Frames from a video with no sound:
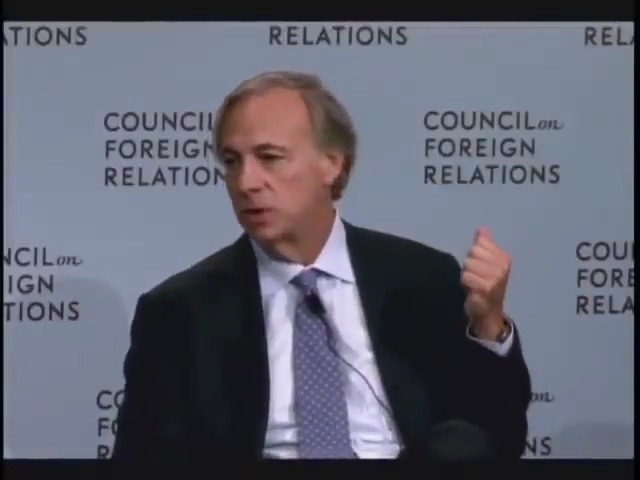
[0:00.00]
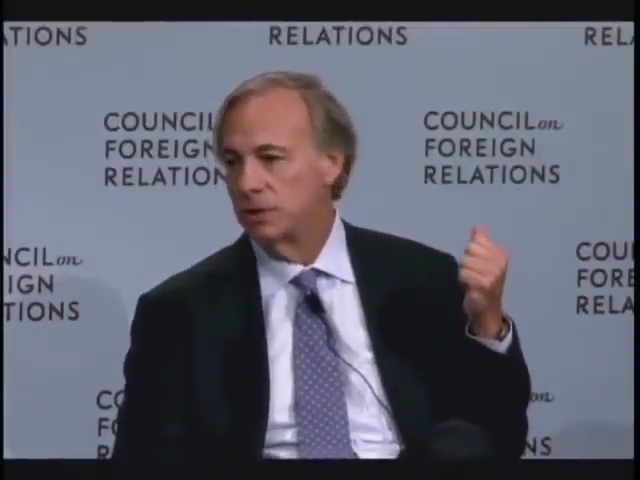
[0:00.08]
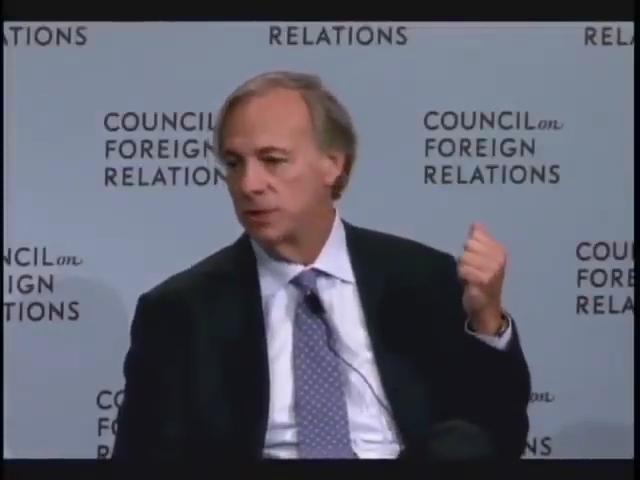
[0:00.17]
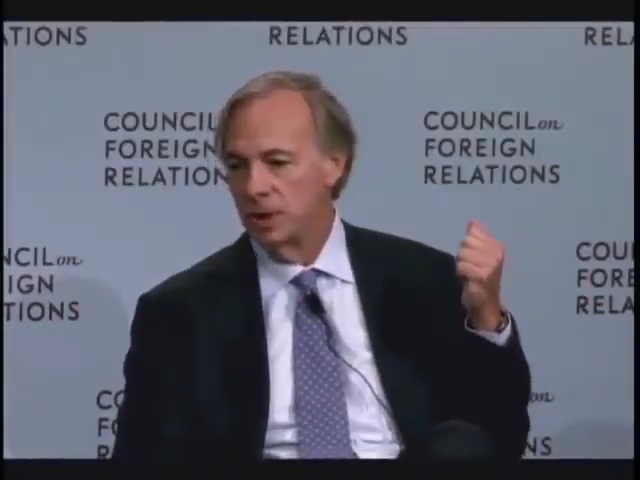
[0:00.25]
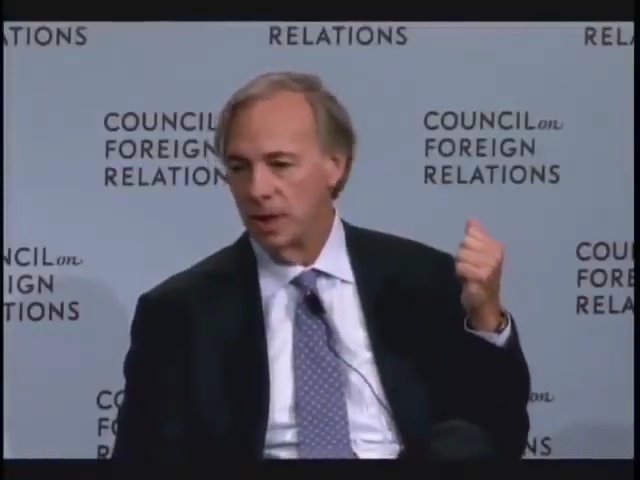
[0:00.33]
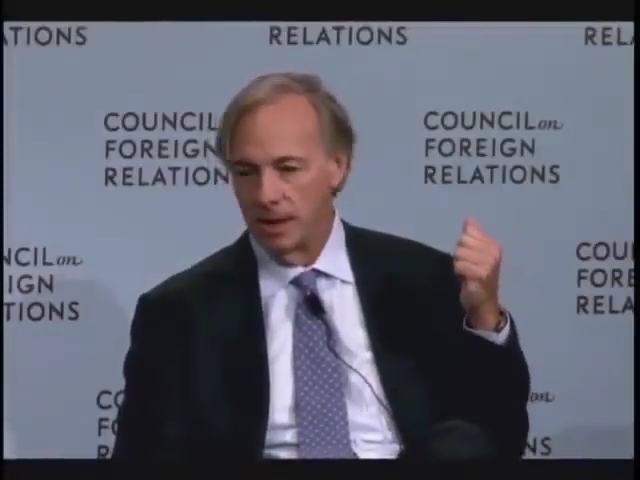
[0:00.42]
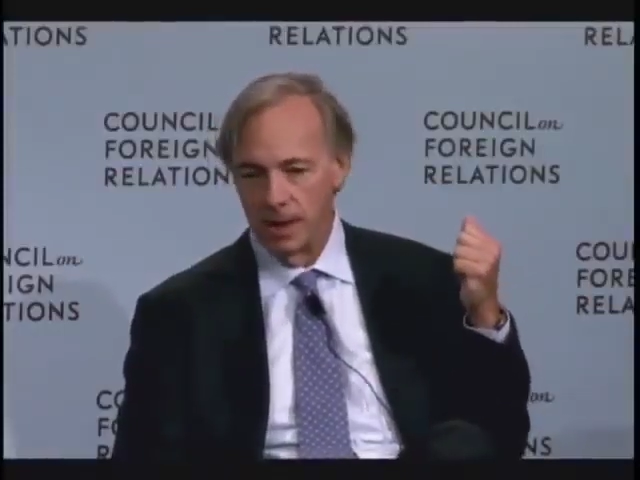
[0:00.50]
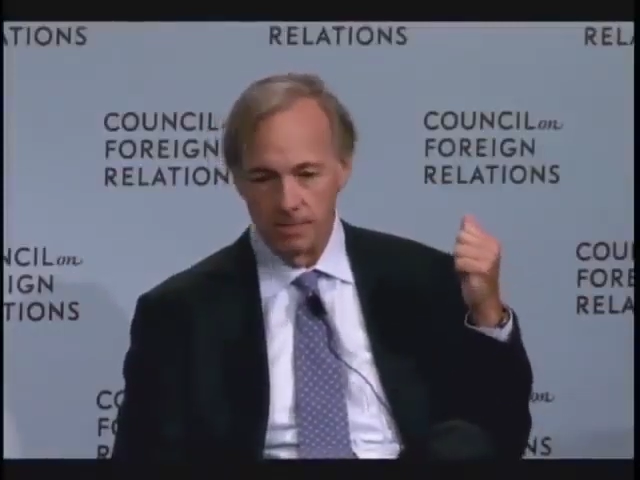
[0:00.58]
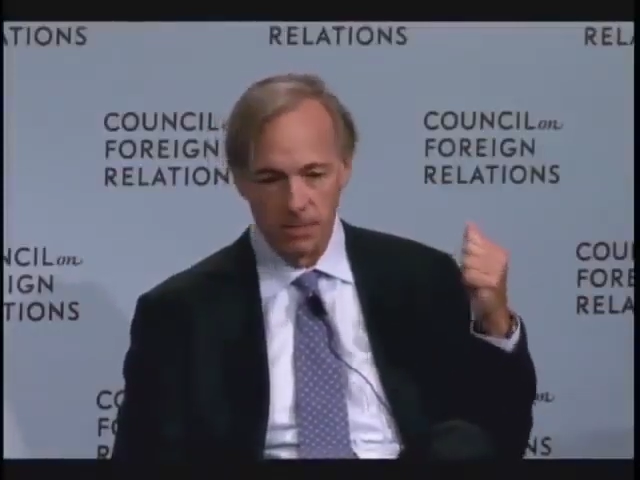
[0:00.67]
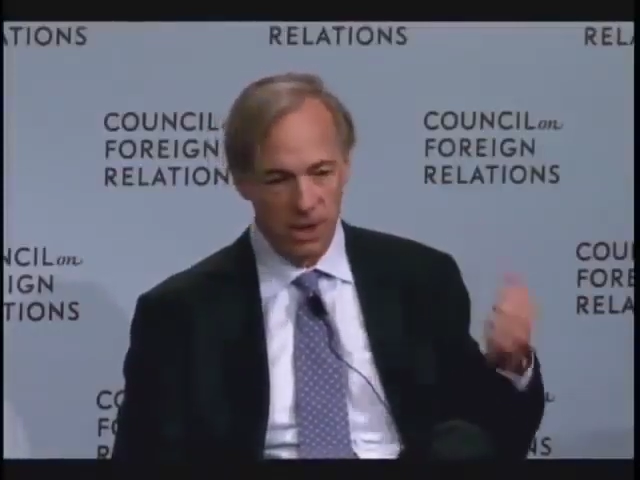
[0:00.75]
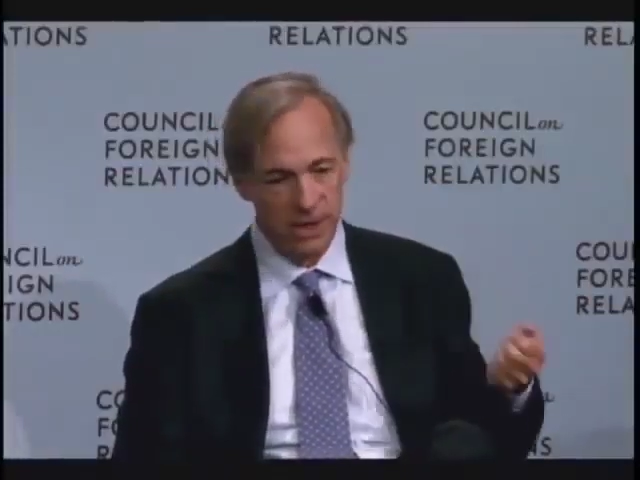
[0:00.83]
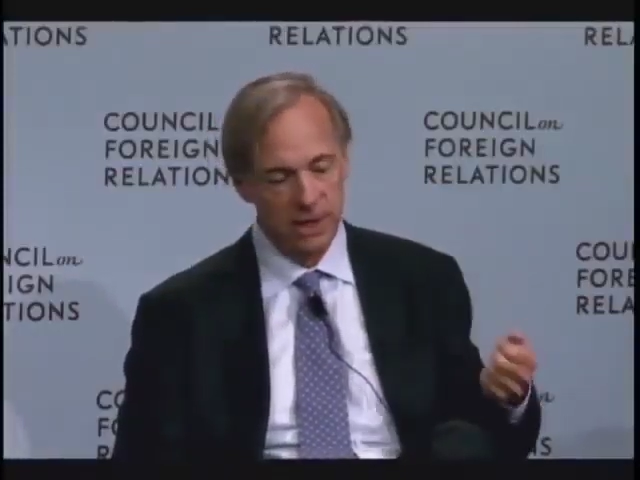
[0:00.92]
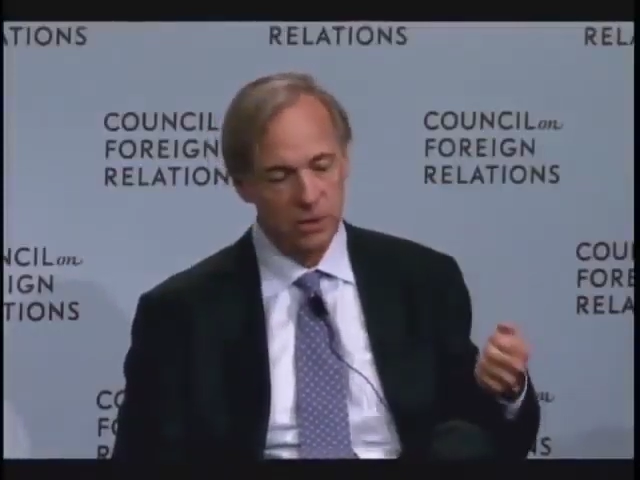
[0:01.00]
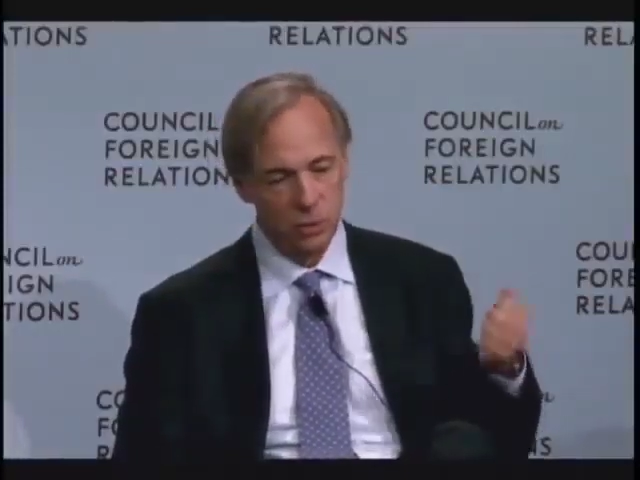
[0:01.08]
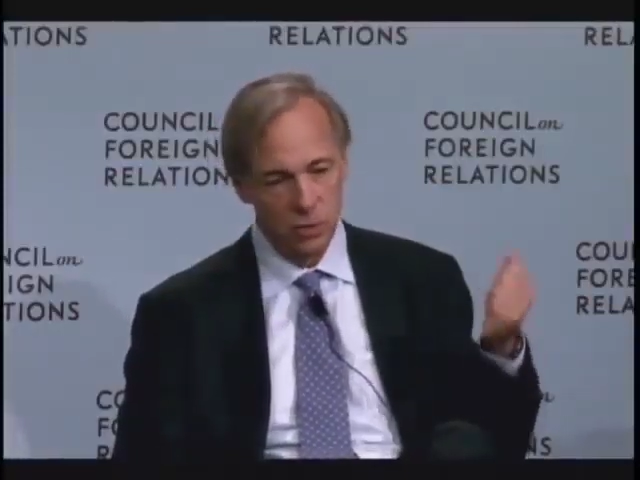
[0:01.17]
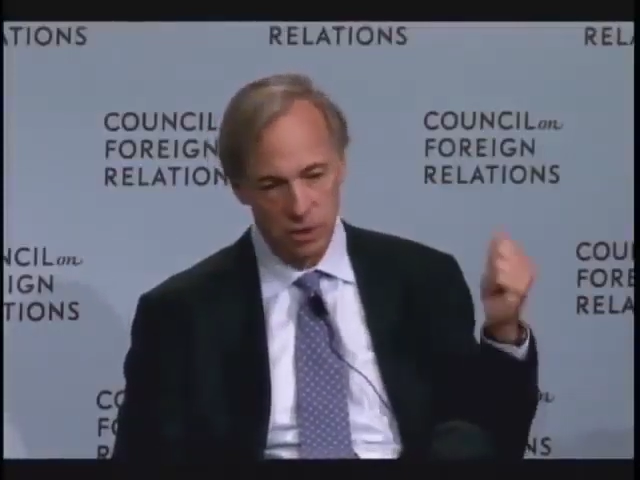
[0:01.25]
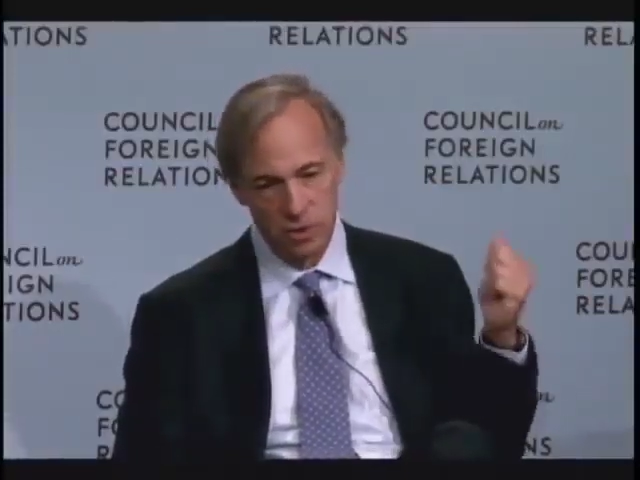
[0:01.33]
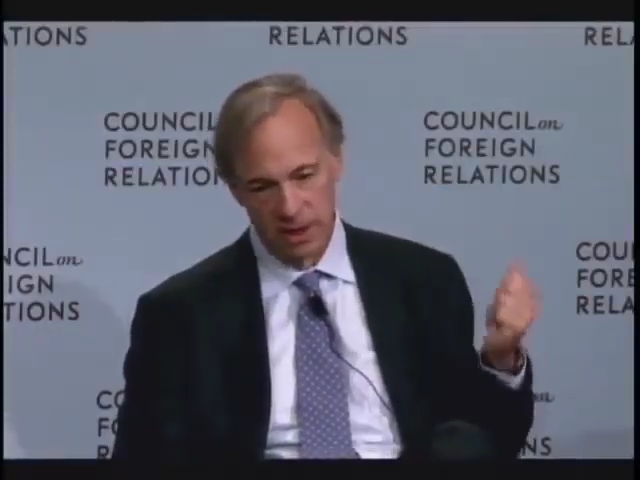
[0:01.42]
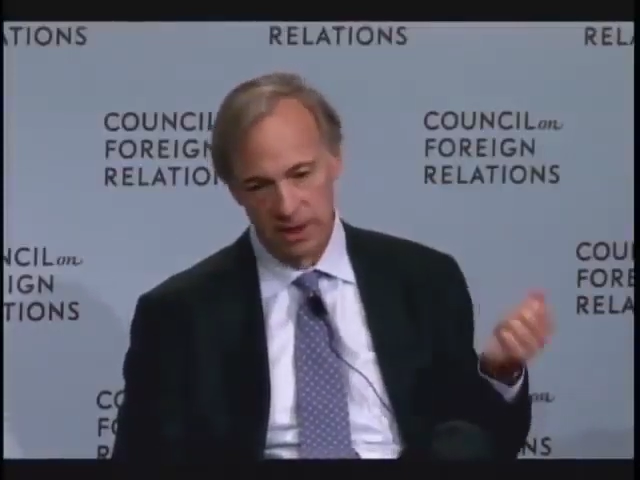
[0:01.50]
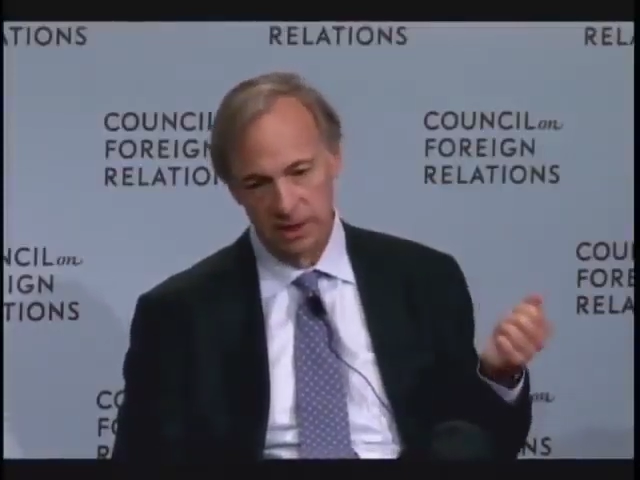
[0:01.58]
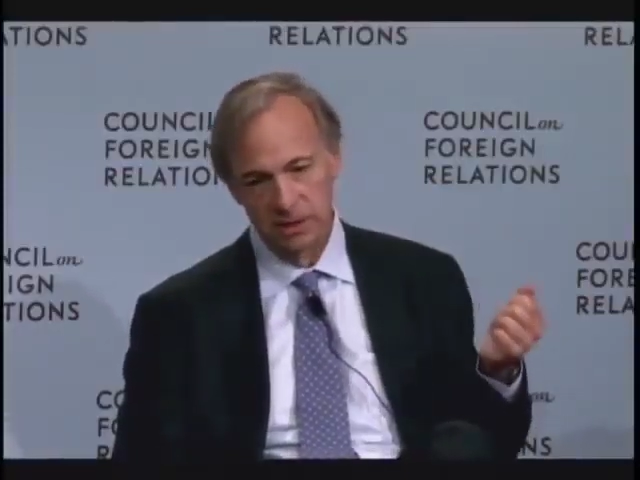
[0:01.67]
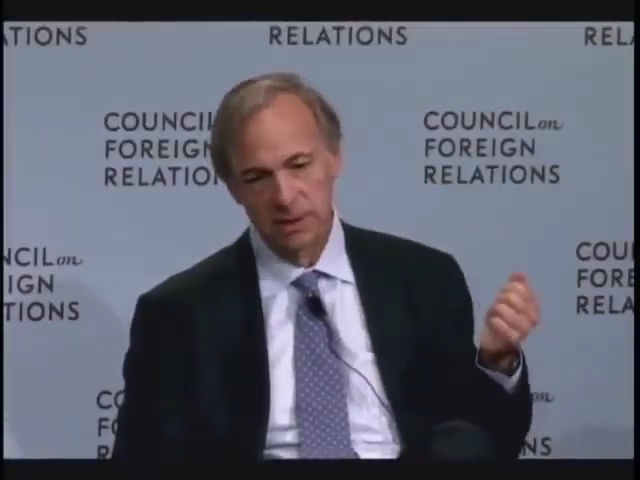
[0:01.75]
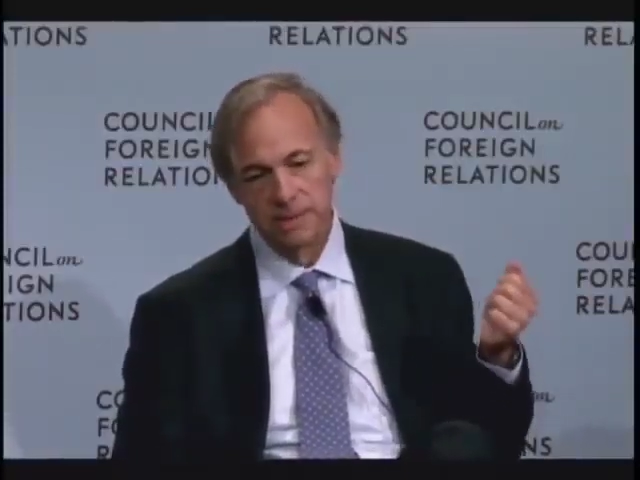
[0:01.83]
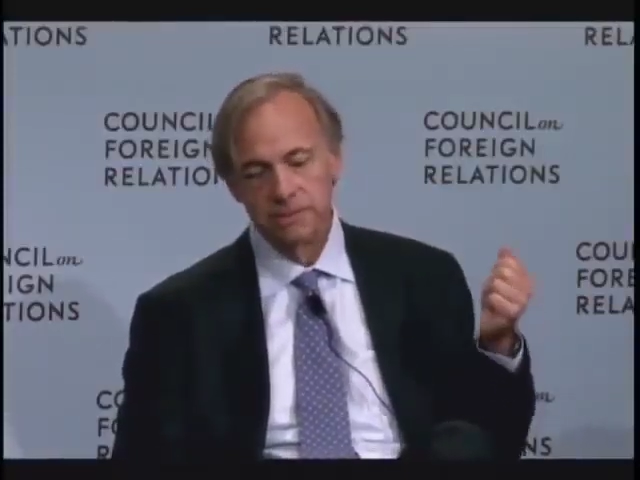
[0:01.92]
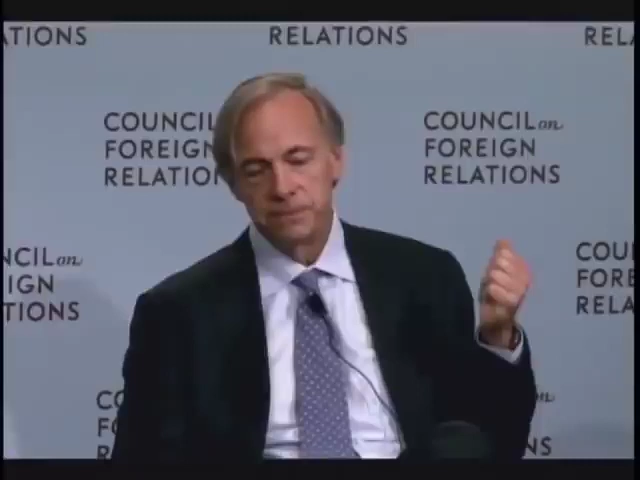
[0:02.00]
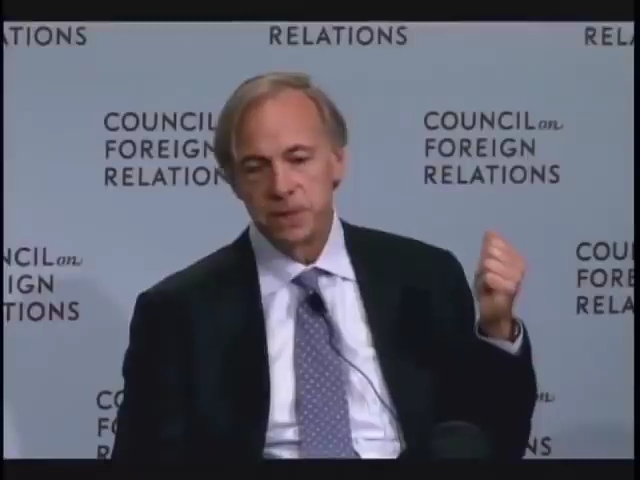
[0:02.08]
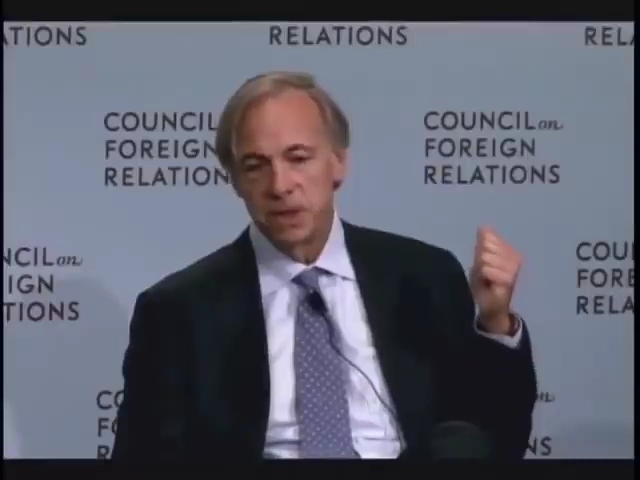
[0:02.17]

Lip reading: with money or credit.